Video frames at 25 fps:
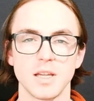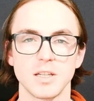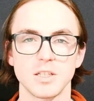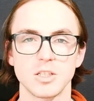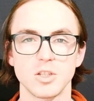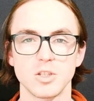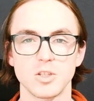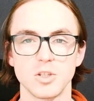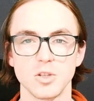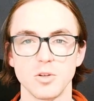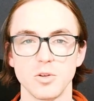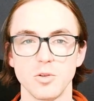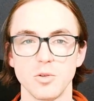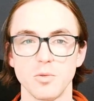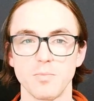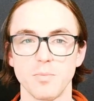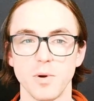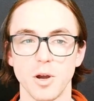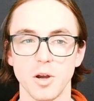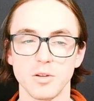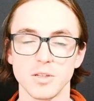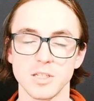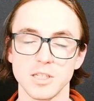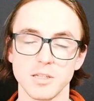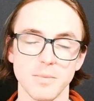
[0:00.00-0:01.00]
to do
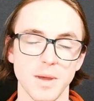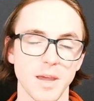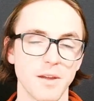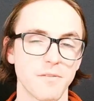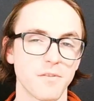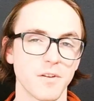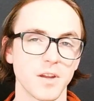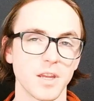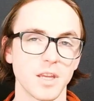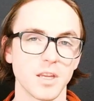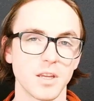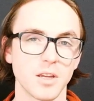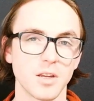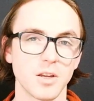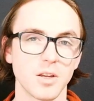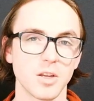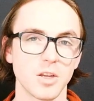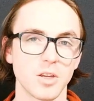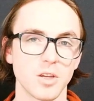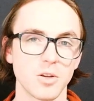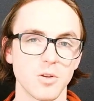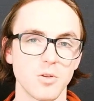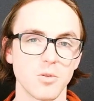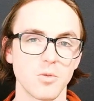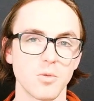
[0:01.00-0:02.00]
both some
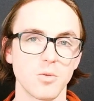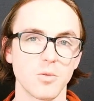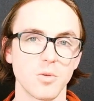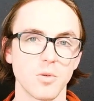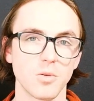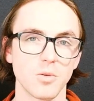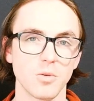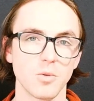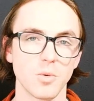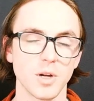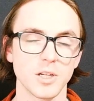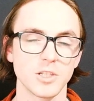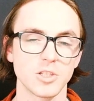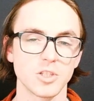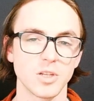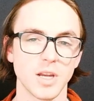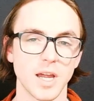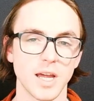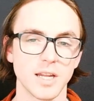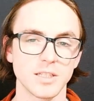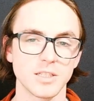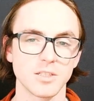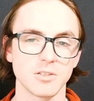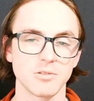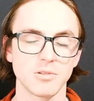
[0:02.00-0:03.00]
FAQ question
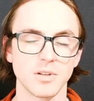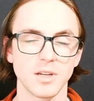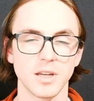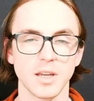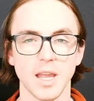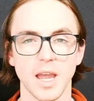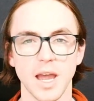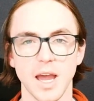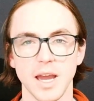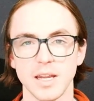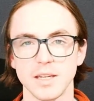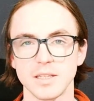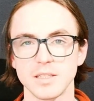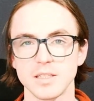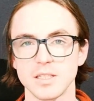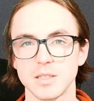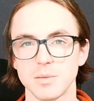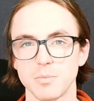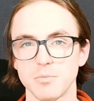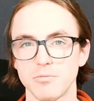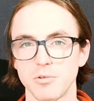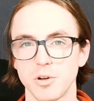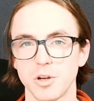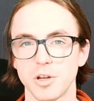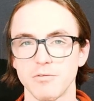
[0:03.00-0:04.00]
answering and some
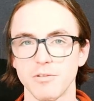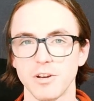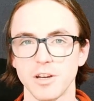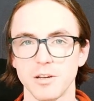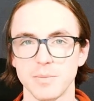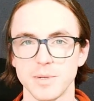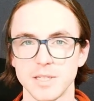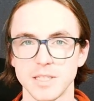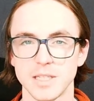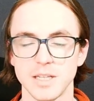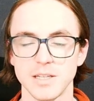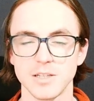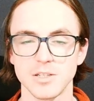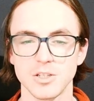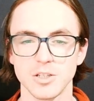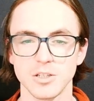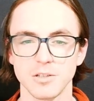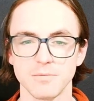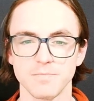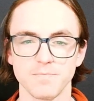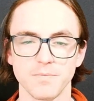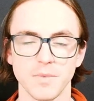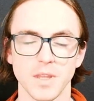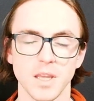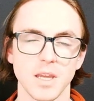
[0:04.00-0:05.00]
product recommendation.
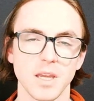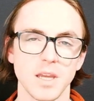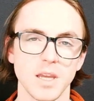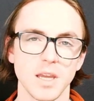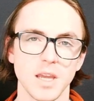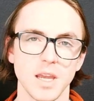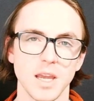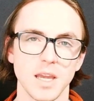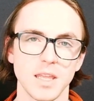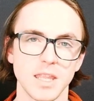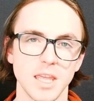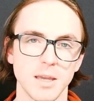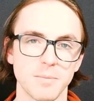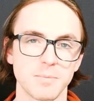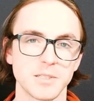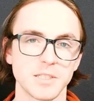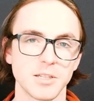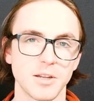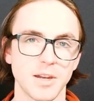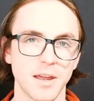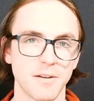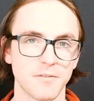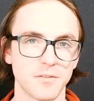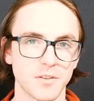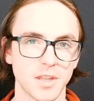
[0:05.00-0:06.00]
In the episode
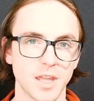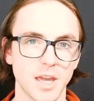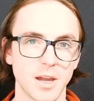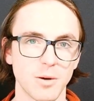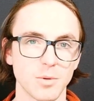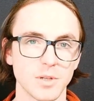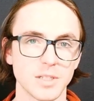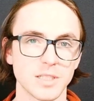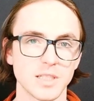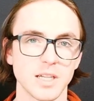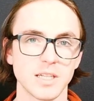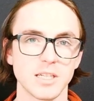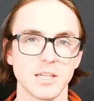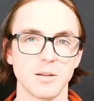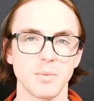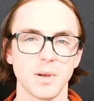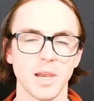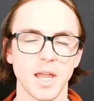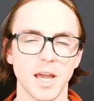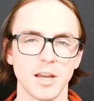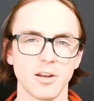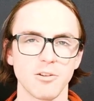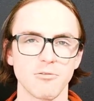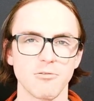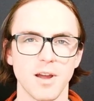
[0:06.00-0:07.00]
after that, we'll set up
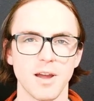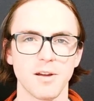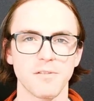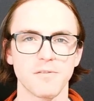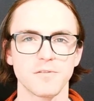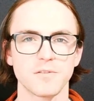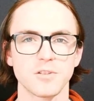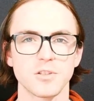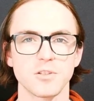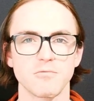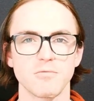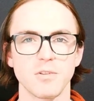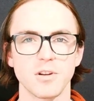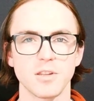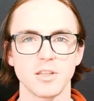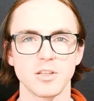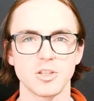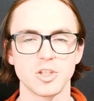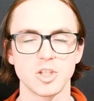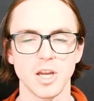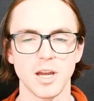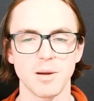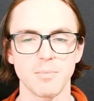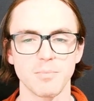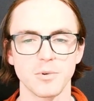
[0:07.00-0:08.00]
LangGraph to run the
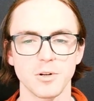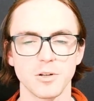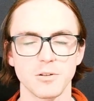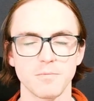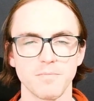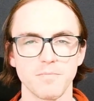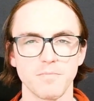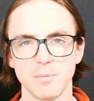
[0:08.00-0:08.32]
chatbot.